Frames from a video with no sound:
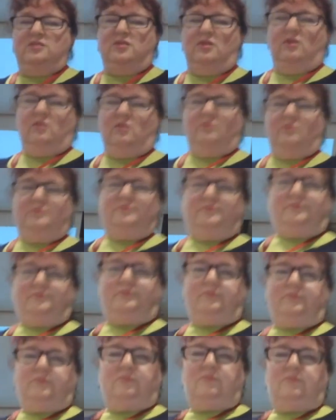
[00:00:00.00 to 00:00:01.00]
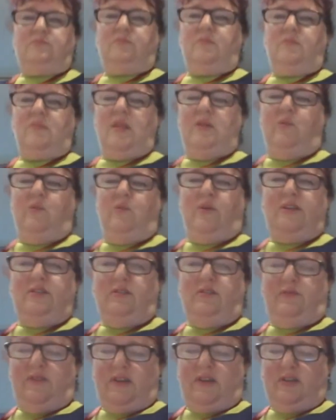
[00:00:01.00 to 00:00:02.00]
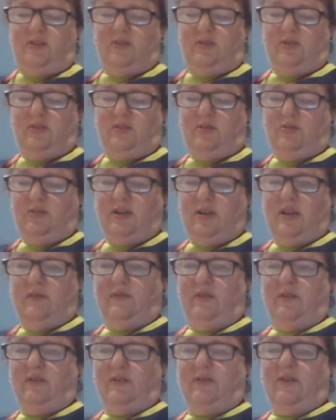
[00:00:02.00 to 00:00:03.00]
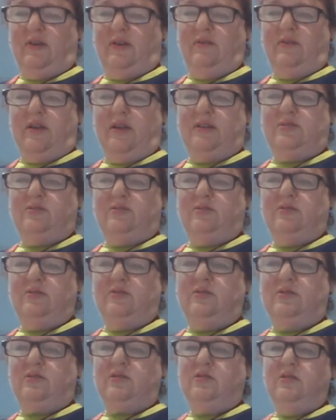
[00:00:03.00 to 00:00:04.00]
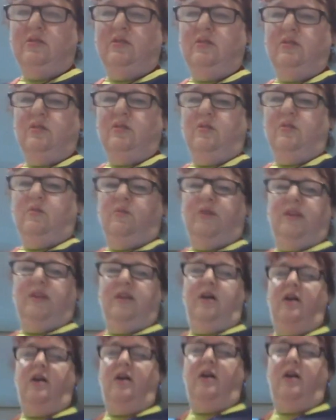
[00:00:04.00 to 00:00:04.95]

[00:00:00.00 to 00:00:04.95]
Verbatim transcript: So Once you finish your toolkit for your fundraisers, we